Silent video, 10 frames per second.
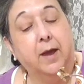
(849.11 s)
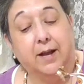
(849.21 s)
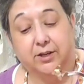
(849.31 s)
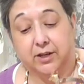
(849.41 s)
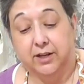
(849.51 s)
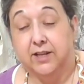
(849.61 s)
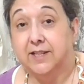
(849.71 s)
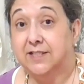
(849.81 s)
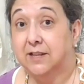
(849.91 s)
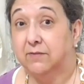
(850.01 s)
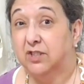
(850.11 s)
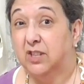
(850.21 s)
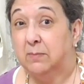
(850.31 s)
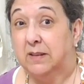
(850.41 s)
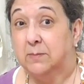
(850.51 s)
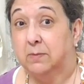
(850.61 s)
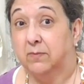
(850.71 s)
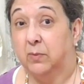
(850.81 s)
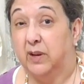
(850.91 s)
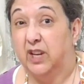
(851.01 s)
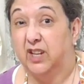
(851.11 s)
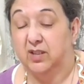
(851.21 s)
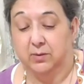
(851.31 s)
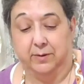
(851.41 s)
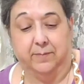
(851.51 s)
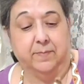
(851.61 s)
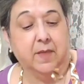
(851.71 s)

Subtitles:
I did let it sit for 10 minutes before we cut into it.